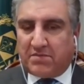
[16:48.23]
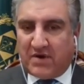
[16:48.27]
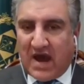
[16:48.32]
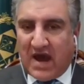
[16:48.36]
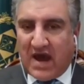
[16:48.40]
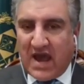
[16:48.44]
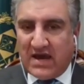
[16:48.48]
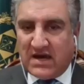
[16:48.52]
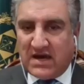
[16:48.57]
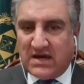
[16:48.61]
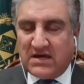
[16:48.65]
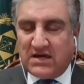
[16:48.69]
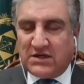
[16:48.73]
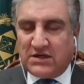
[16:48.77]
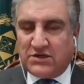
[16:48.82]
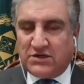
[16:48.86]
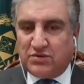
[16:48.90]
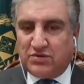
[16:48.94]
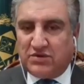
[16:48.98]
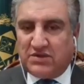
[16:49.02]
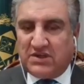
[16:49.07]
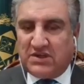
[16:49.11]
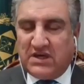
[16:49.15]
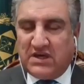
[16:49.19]
prior
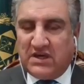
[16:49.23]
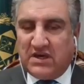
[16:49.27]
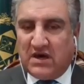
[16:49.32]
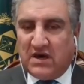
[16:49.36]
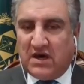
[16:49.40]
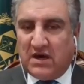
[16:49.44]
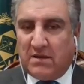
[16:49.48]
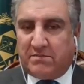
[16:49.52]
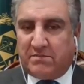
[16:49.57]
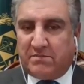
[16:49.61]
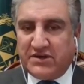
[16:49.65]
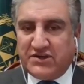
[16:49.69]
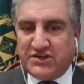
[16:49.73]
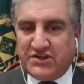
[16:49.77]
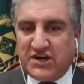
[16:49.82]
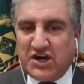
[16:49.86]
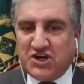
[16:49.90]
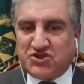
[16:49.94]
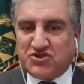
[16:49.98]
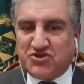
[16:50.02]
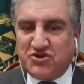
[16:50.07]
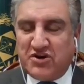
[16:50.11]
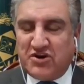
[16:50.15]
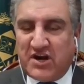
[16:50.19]
to the
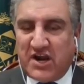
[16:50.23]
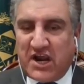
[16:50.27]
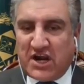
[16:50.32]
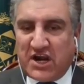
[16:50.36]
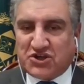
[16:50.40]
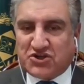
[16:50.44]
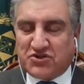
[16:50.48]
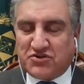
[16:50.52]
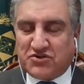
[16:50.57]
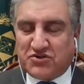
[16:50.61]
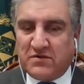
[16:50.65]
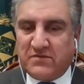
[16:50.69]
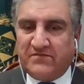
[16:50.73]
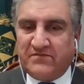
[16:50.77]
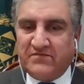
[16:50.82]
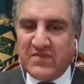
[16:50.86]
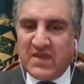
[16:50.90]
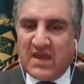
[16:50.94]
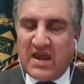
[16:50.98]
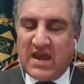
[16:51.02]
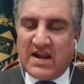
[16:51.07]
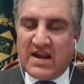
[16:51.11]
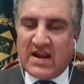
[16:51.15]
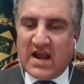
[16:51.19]
presidential election,
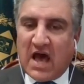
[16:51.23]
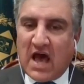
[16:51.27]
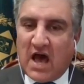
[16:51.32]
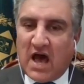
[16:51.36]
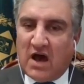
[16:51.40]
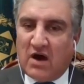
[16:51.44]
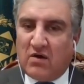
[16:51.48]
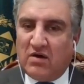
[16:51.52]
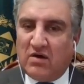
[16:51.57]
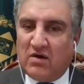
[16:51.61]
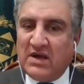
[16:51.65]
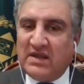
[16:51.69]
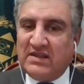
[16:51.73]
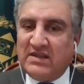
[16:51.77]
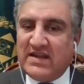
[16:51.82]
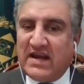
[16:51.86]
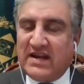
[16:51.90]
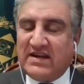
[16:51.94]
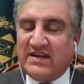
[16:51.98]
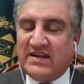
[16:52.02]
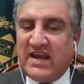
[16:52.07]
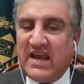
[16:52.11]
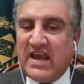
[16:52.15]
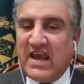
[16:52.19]
and how
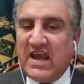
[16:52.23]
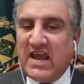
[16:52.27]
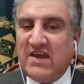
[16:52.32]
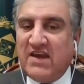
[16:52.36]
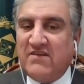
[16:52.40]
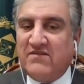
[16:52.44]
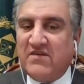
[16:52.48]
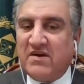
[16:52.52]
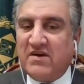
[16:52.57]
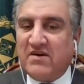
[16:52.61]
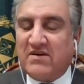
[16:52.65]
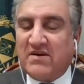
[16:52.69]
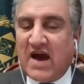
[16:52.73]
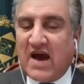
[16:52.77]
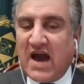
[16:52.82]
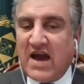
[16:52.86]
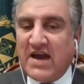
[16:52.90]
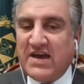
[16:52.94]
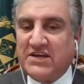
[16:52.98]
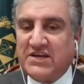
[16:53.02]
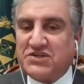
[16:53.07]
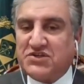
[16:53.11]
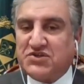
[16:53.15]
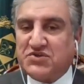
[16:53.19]
that gave
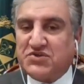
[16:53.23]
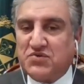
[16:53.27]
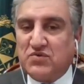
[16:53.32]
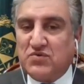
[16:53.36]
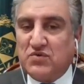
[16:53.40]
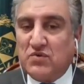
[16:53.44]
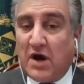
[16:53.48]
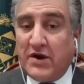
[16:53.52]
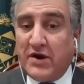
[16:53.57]
rise to